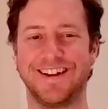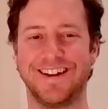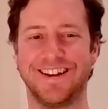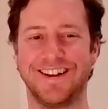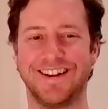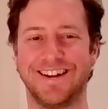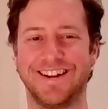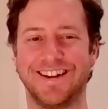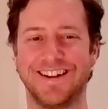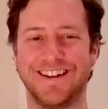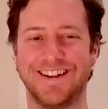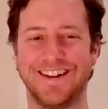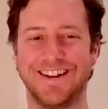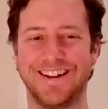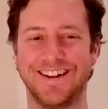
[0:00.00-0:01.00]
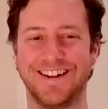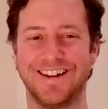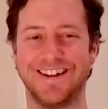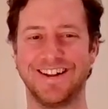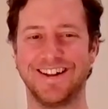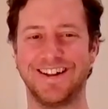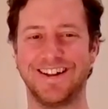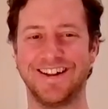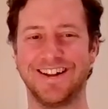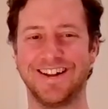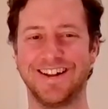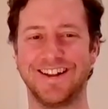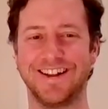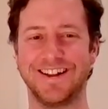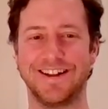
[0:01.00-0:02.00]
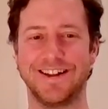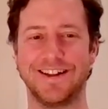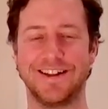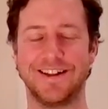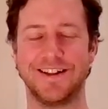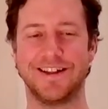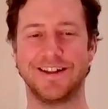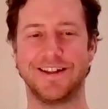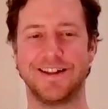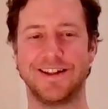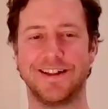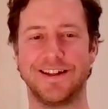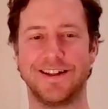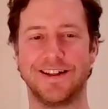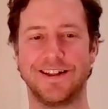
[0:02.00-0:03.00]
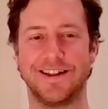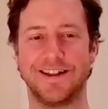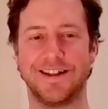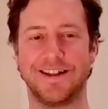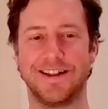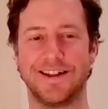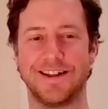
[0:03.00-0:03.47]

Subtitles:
[no speech]